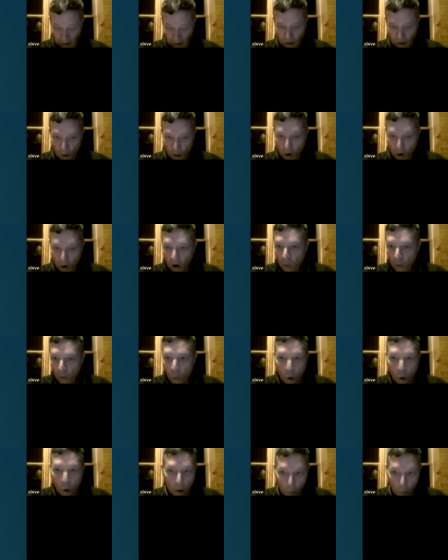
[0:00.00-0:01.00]
or
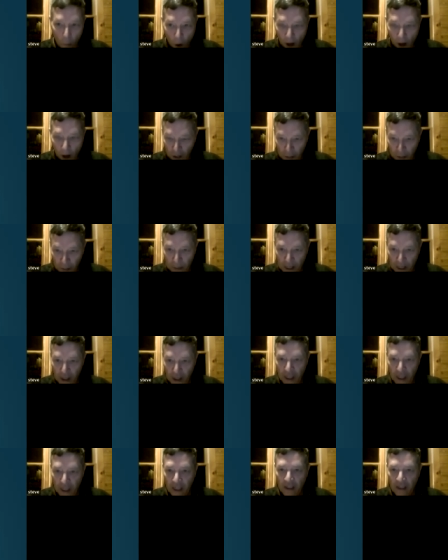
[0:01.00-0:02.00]
warm water
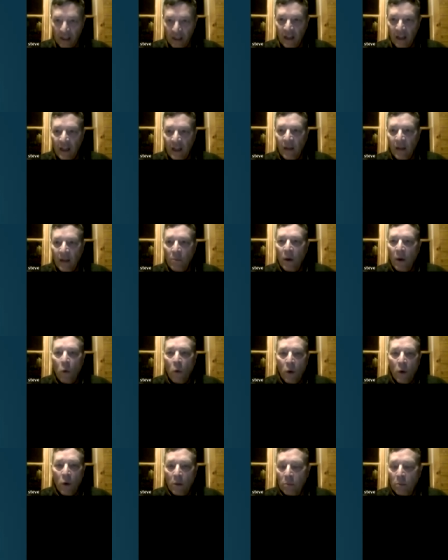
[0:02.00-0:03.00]
species. But
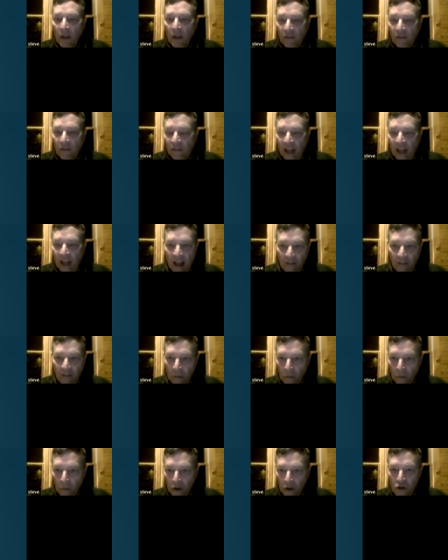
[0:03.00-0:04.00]
we're blessed to have the
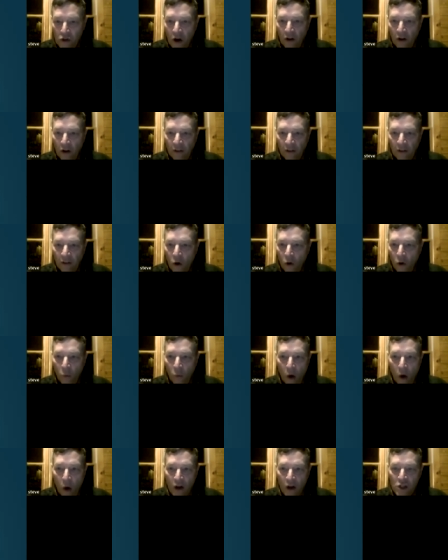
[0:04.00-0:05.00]
brook trout and the cold
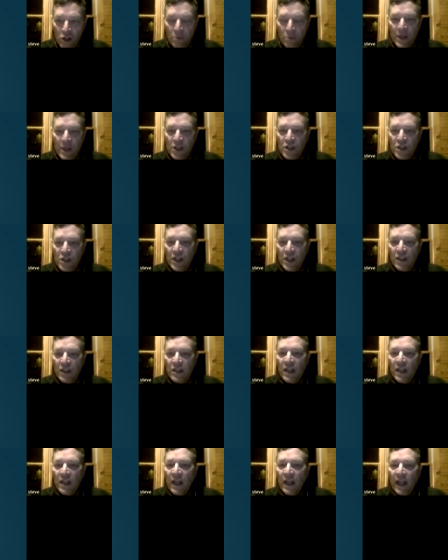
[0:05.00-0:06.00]
water species.